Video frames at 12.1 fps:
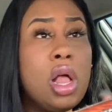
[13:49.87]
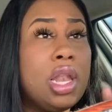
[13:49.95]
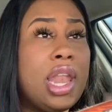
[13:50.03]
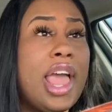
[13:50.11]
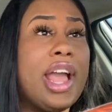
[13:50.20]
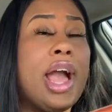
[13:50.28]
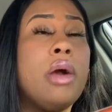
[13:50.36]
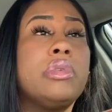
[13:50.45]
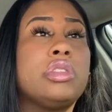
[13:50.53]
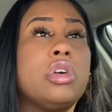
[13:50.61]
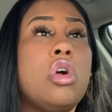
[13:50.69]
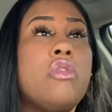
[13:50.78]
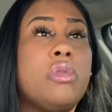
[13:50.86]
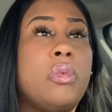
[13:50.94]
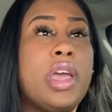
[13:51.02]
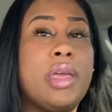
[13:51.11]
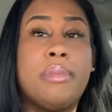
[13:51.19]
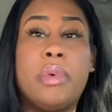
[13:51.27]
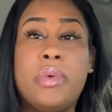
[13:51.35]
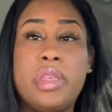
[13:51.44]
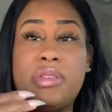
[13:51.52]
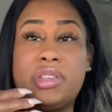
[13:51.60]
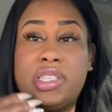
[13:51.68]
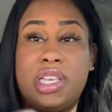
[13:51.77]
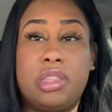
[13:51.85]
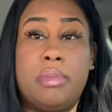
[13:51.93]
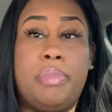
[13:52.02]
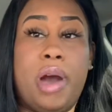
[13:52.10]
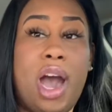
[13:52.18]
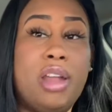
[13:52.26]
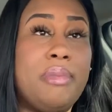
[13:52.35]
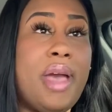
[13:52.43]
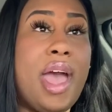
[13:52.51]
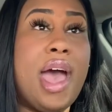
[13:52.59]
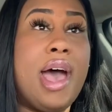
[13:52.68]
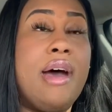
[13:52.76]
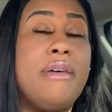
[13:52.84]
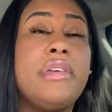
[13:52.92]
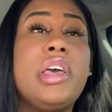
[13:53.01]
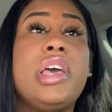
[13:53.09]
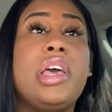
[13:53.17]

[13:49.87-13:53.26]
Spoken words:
like I was overweight. But when you see the bottom half,